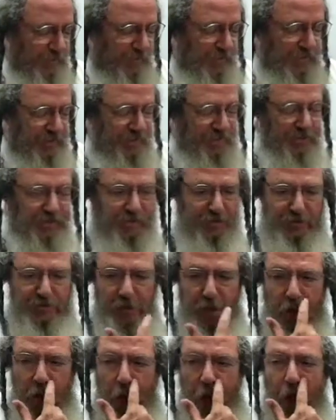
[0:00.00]
these,
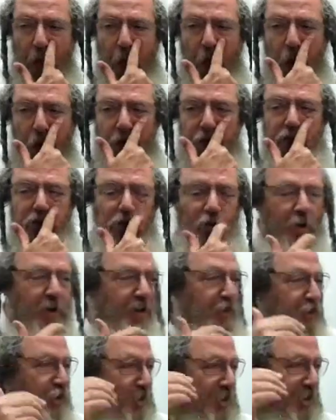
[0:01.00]
these
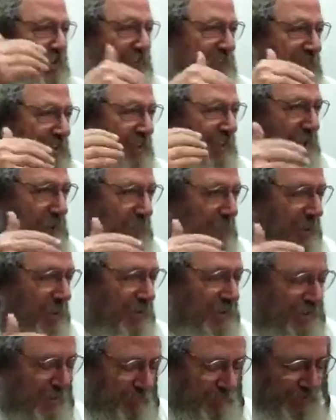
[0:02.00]
trenches that they
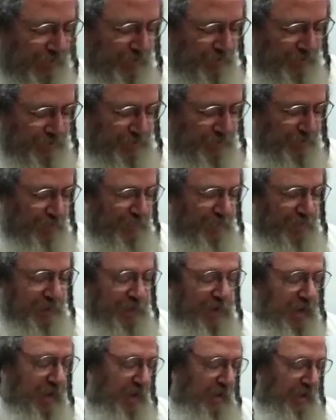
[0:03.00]
buried themselves in
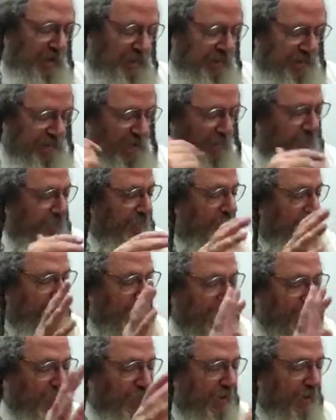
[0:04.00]
come with
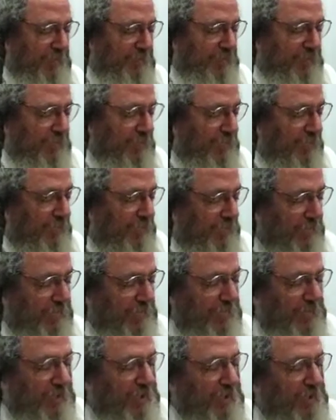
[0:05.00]
me. You don't have to,
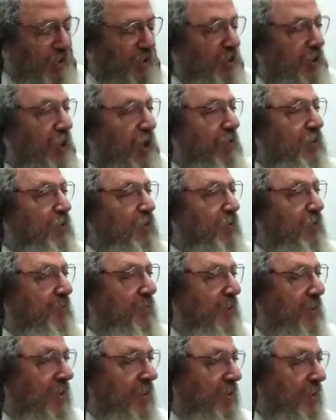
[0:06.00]
you don't have to
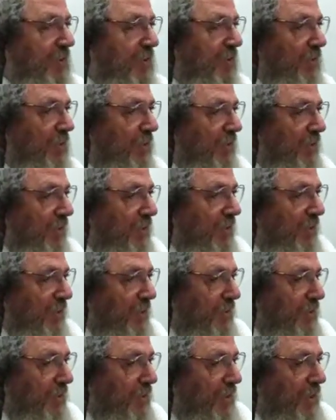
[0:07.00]
fear the,
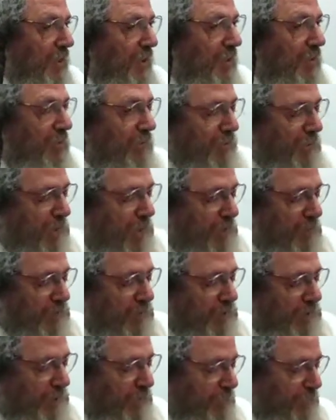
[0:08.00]
the hero, the
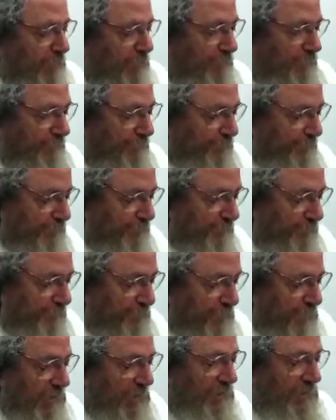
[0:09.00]
Gibor anymore.
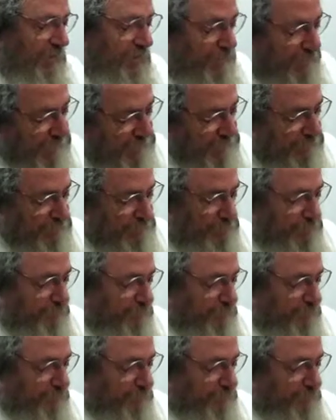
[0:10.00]
It is me.